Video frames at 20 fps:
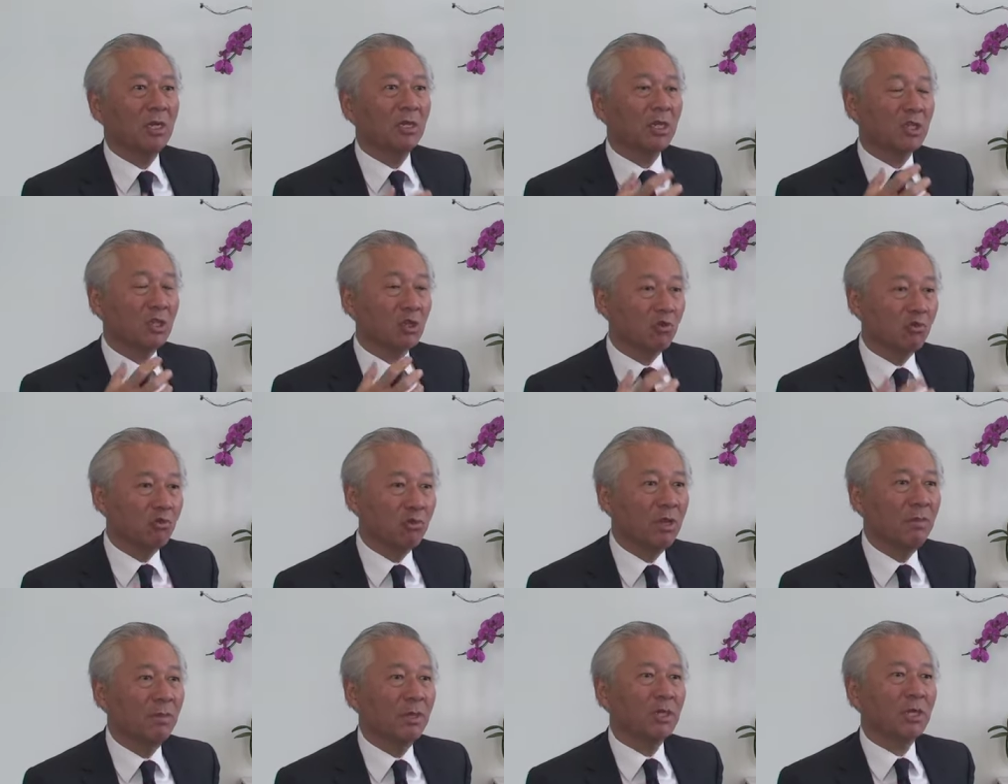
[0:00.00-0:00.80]

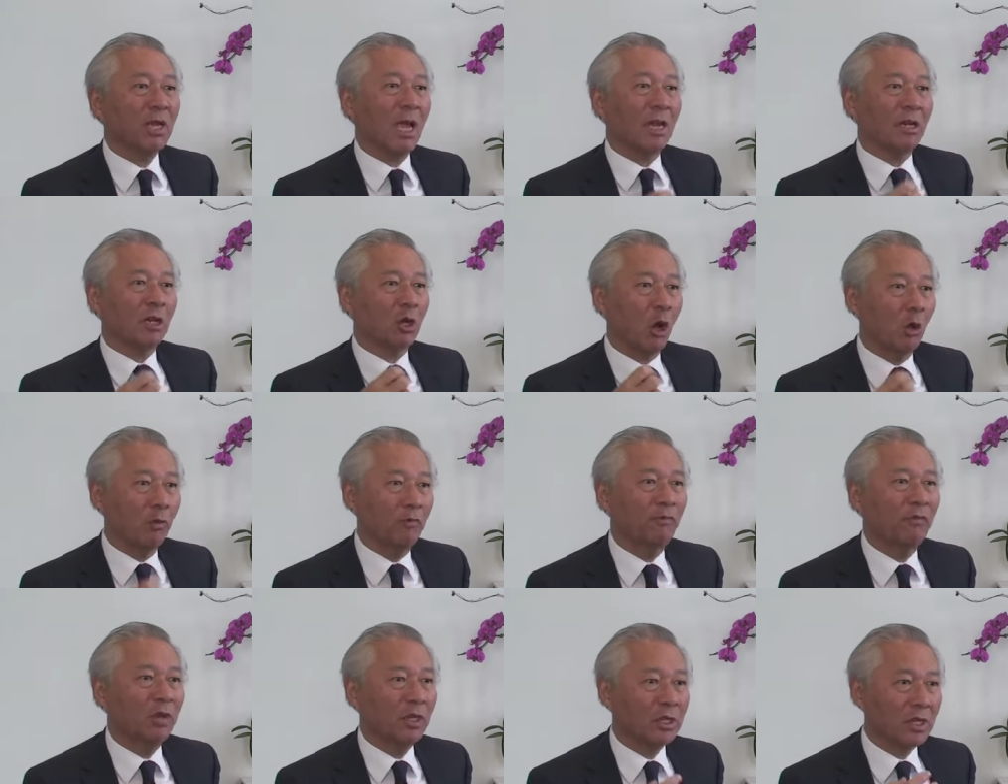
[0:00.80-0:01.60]
disagreement and
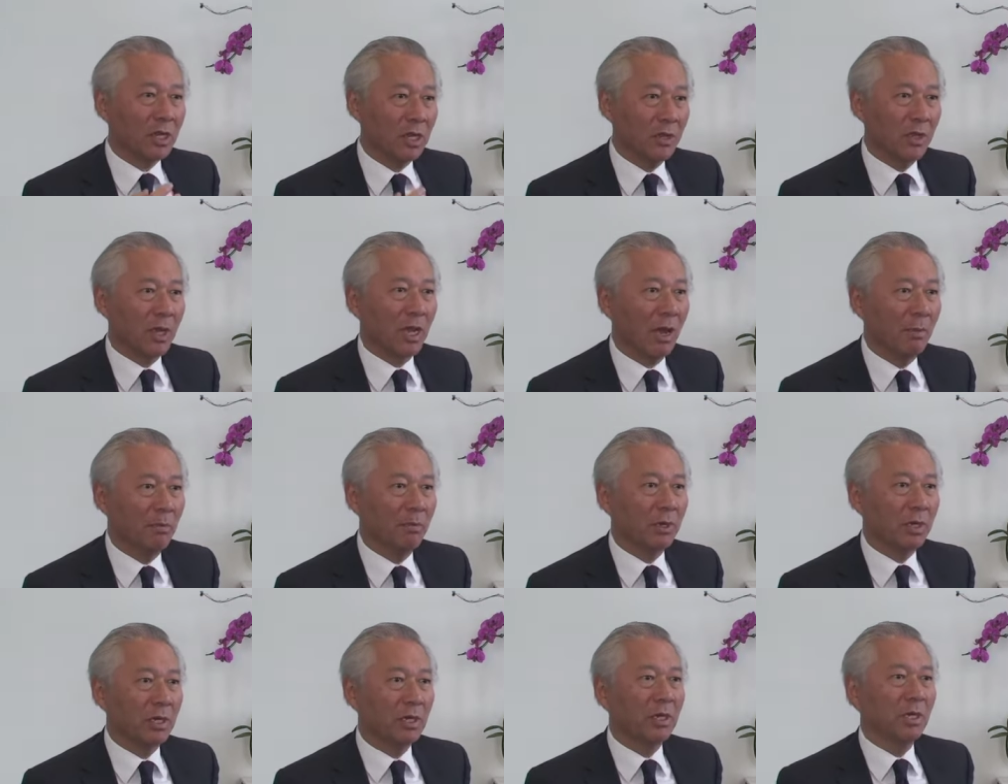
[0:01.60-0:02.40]
conflict in the
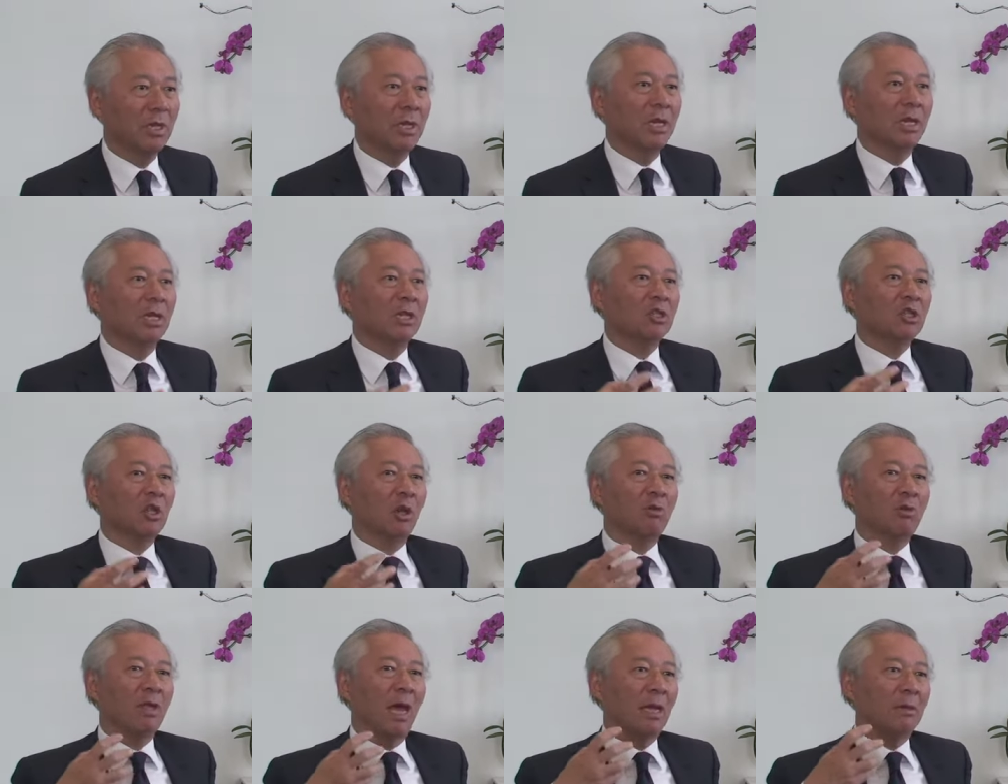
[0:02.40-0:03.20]
company,
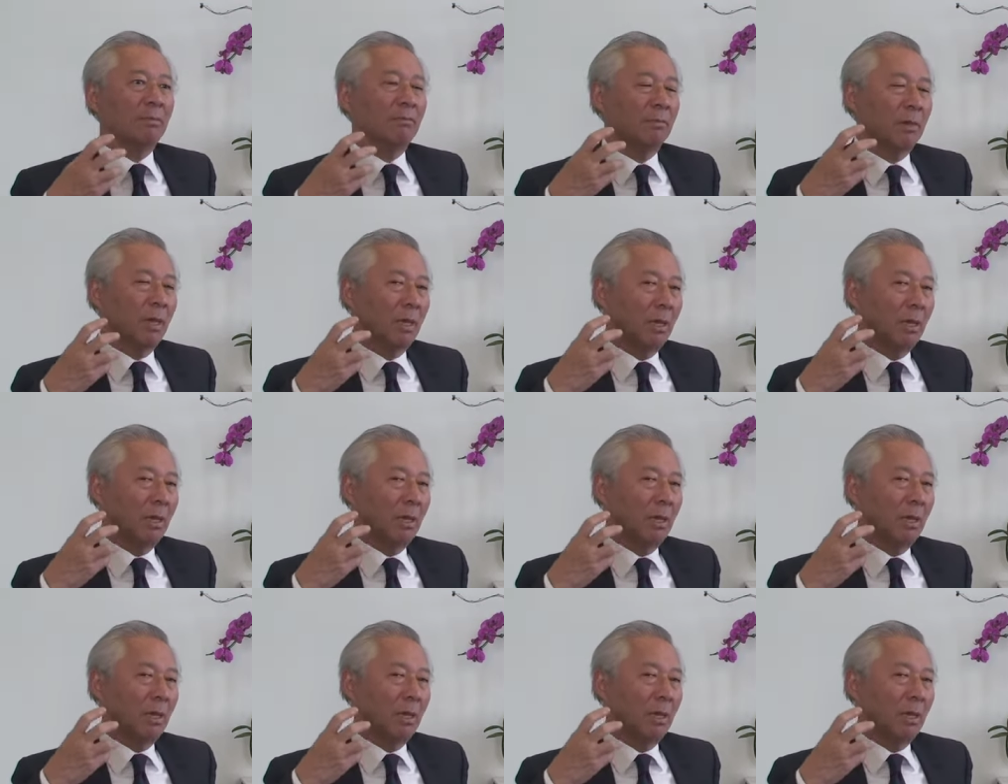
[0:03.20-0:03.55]
so that